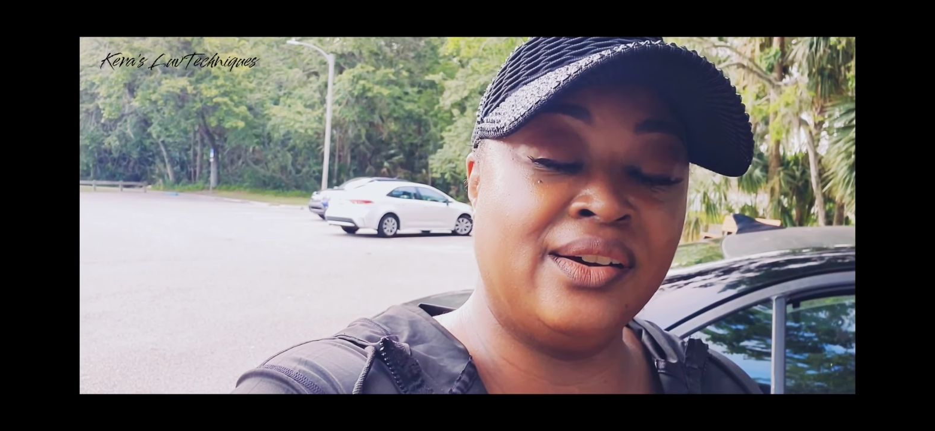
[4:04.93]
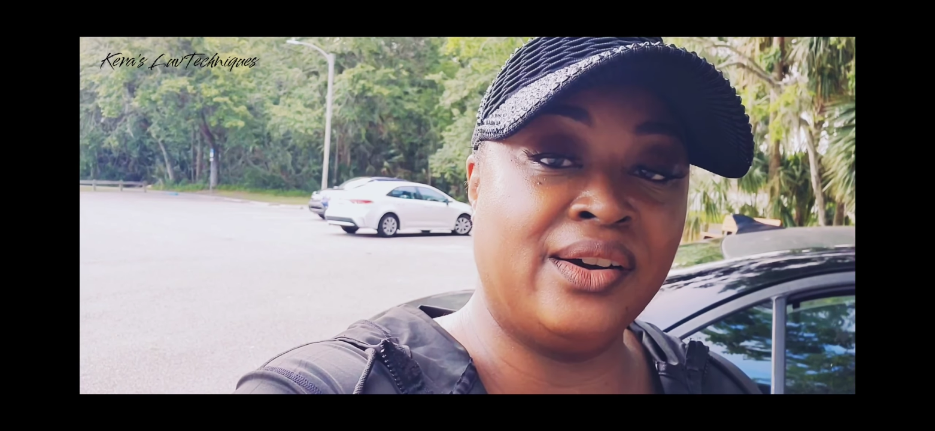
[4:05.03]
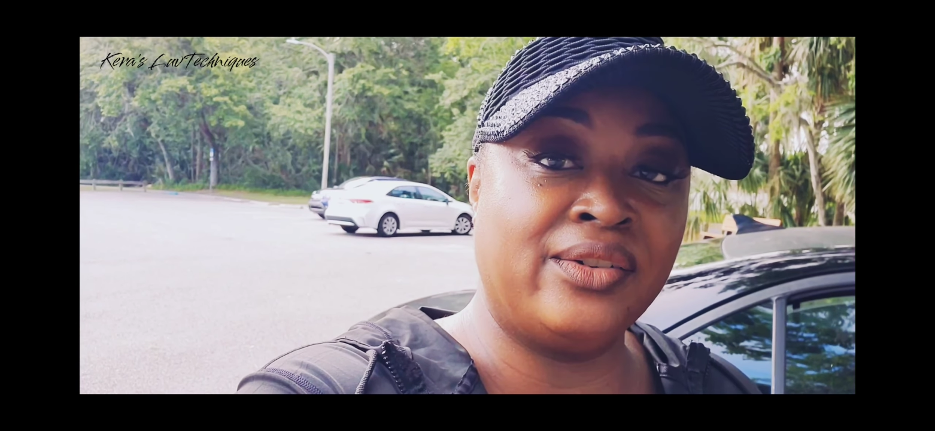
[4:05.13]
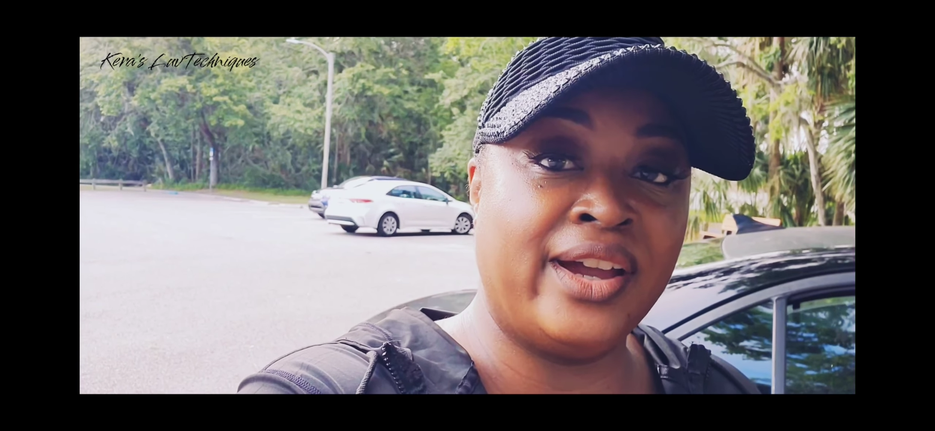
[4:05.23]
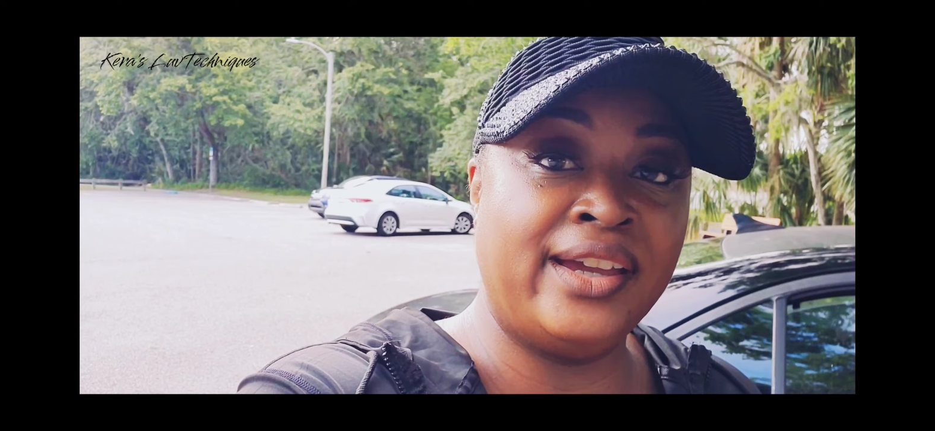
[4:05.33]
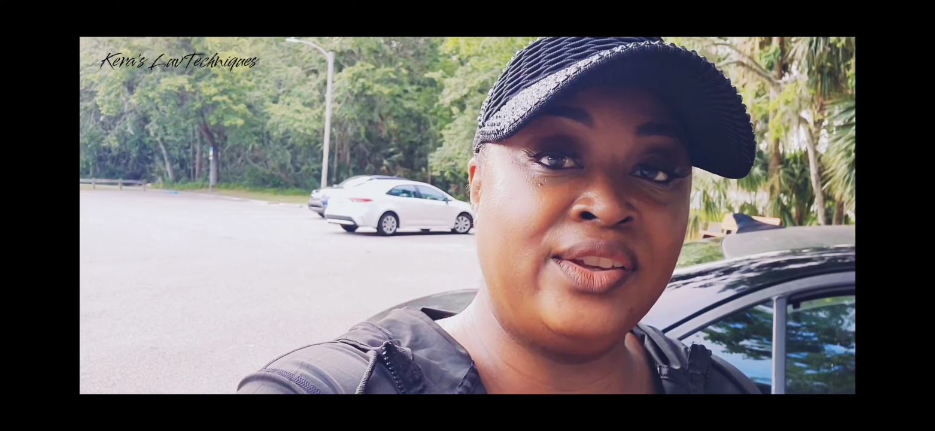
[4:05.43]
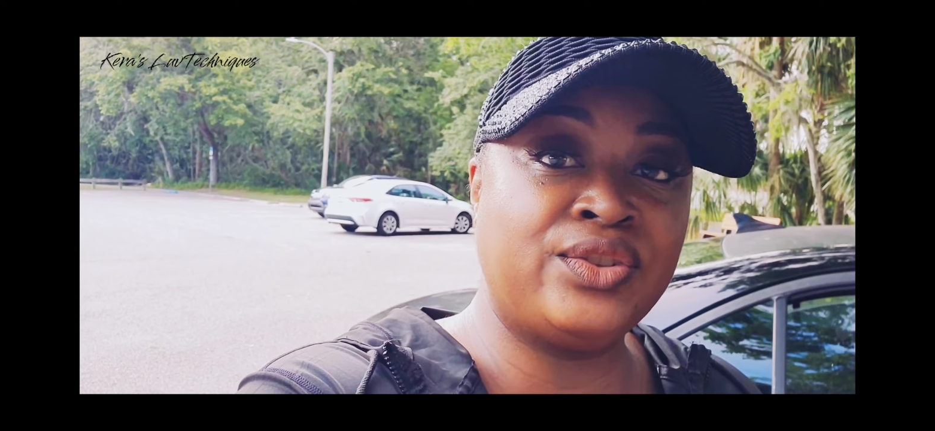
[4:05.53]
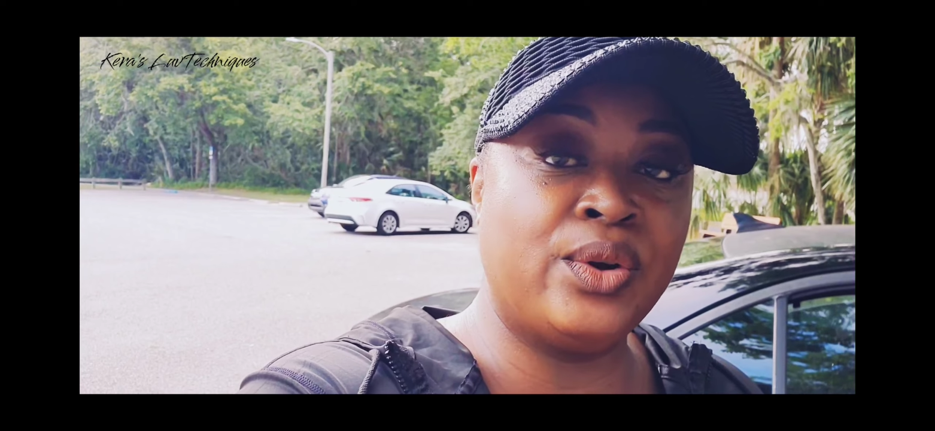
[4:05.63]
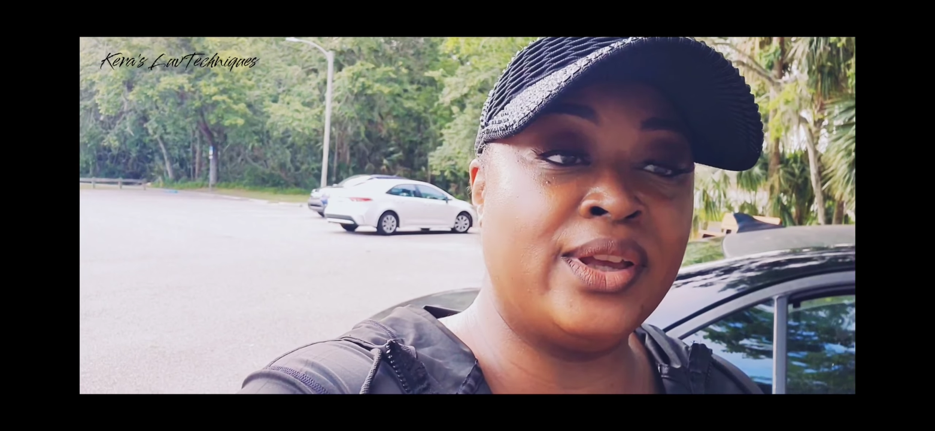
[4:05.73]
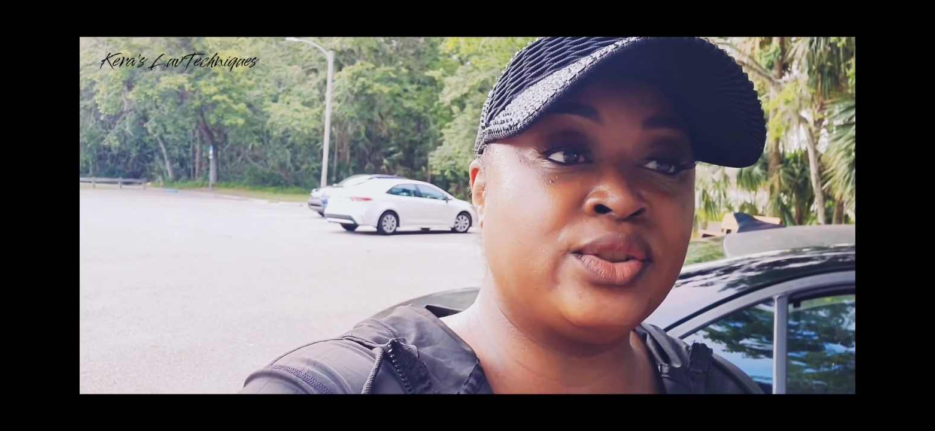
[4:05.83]
All right,
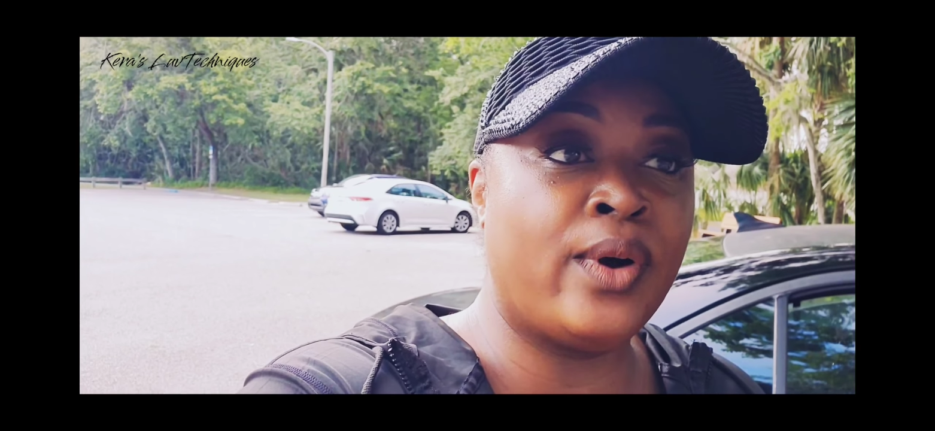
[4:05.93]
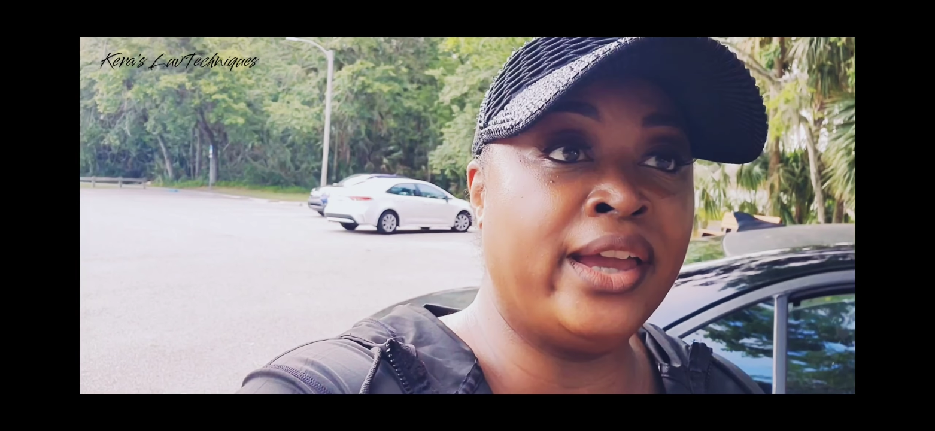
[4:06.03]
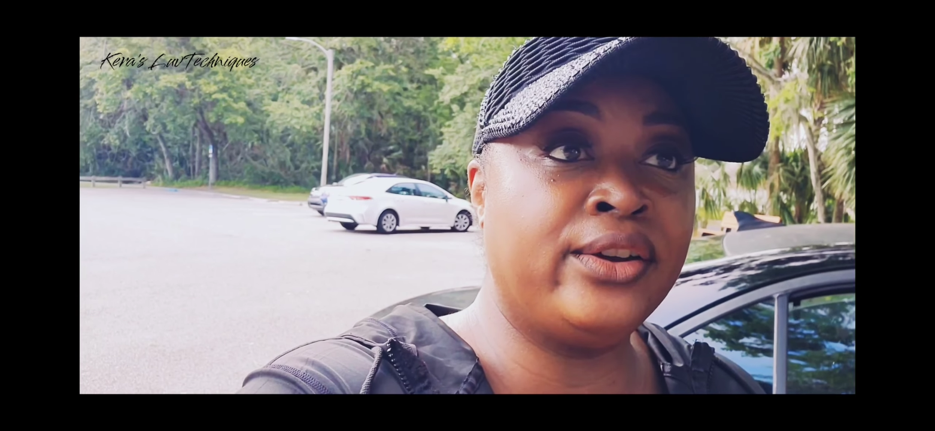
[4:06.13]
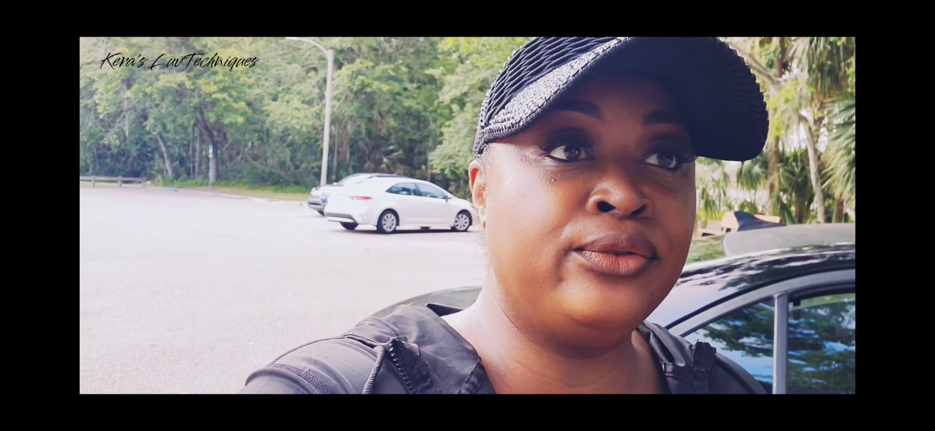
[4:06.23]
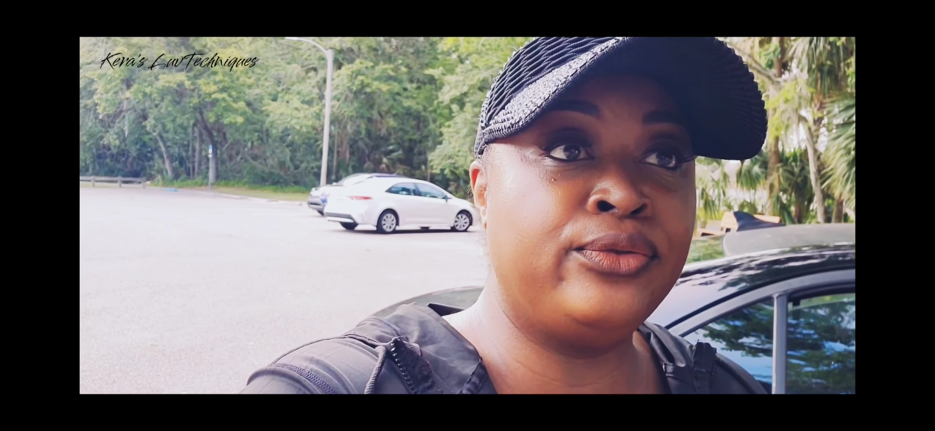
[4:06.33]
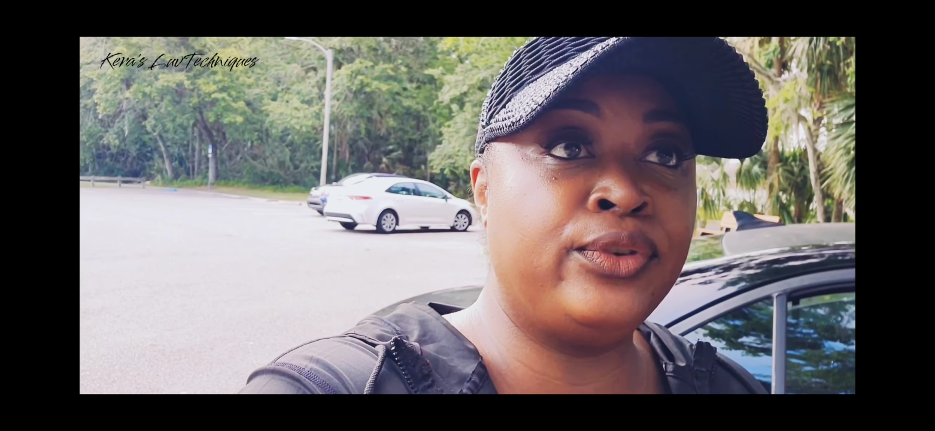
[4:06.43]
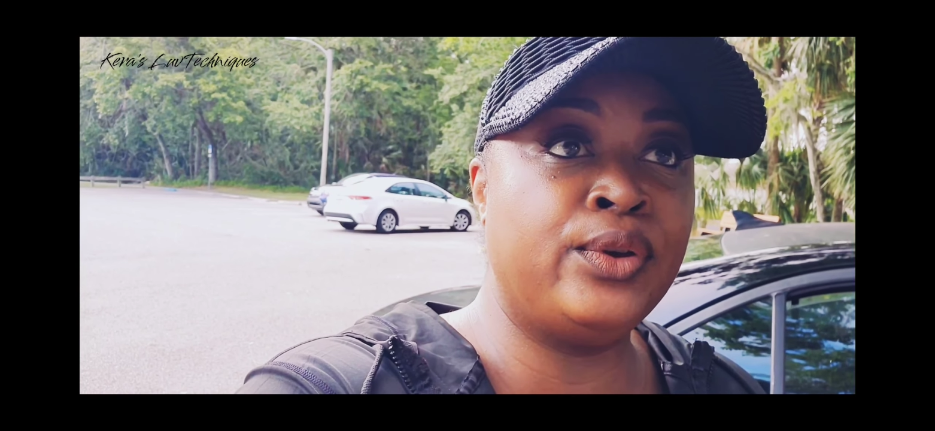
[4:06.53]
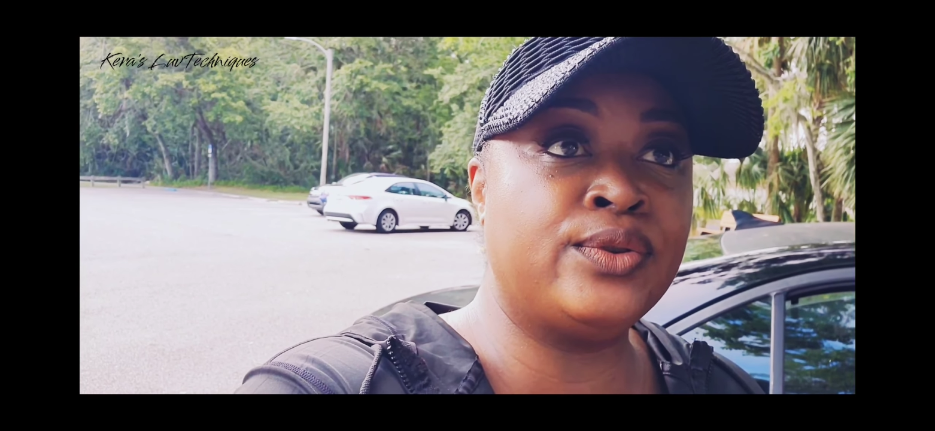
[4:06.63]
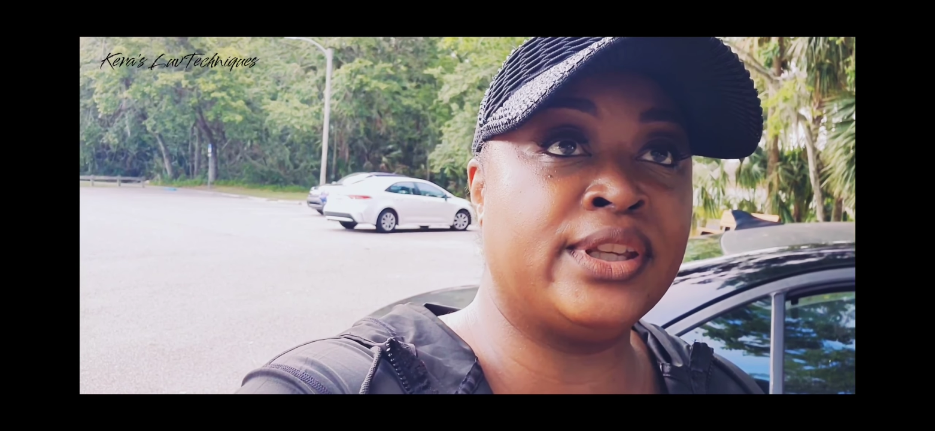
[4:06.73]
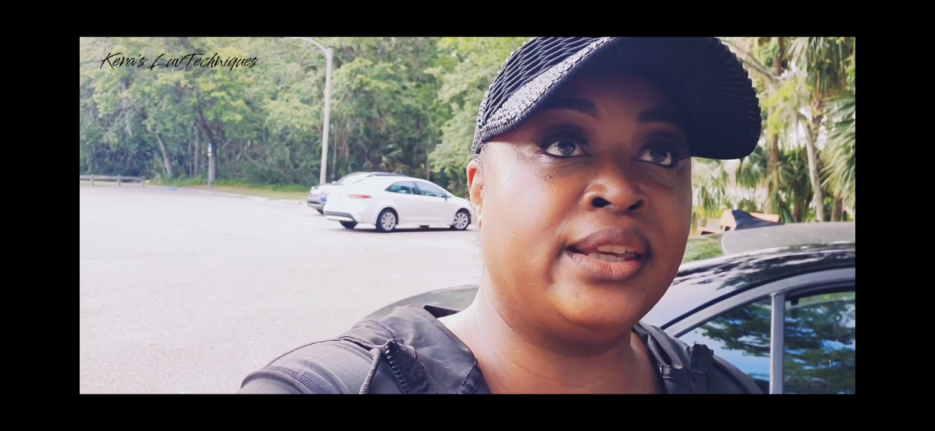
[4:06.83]
so it's quite
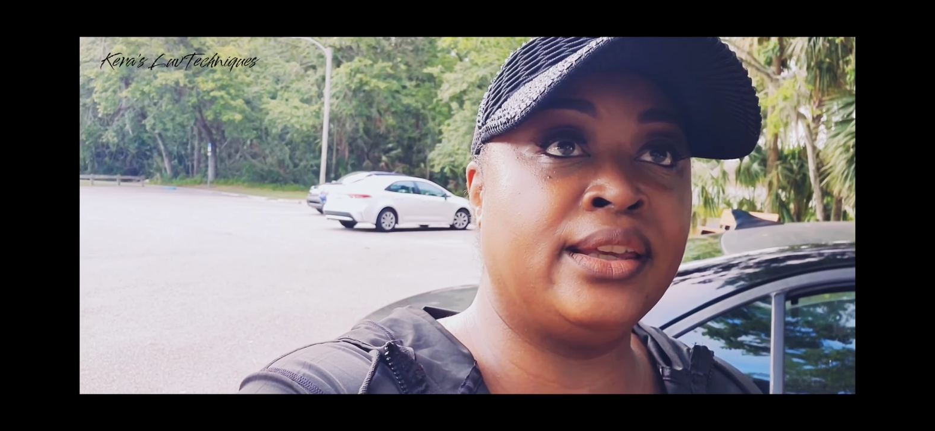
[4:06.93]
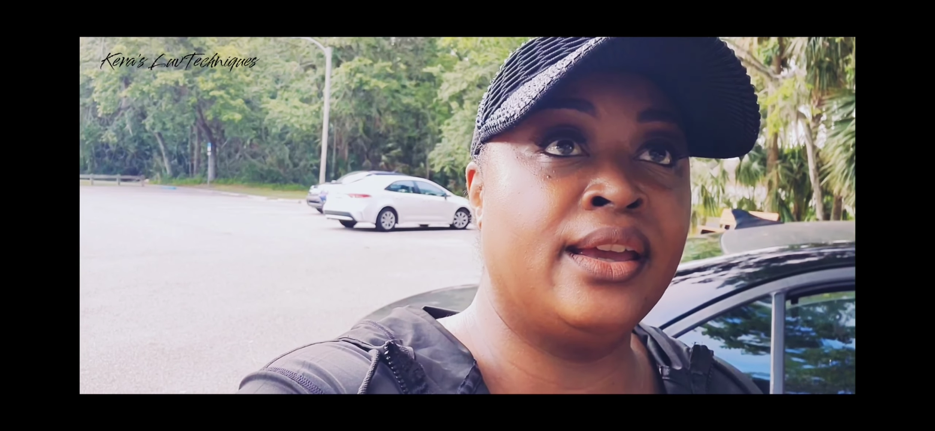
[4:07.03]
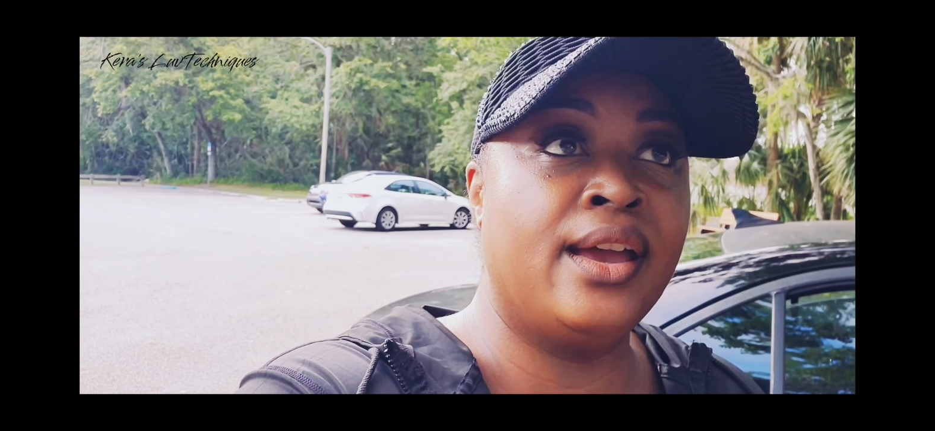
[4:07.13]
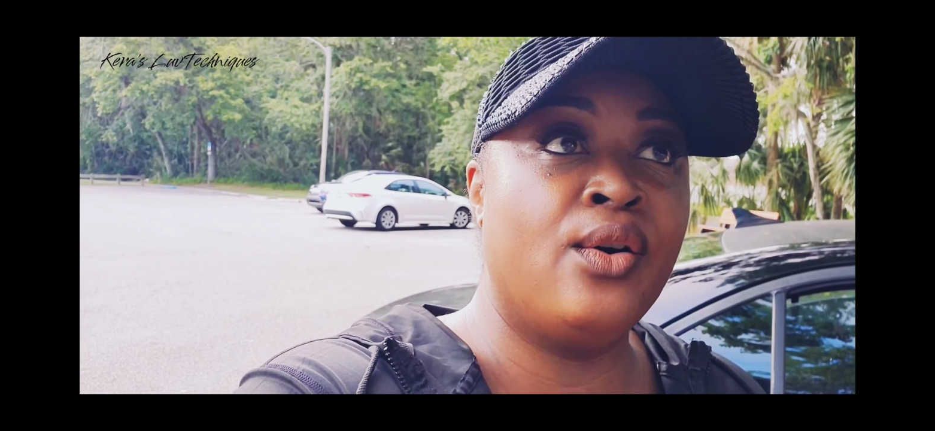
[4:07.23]
confusing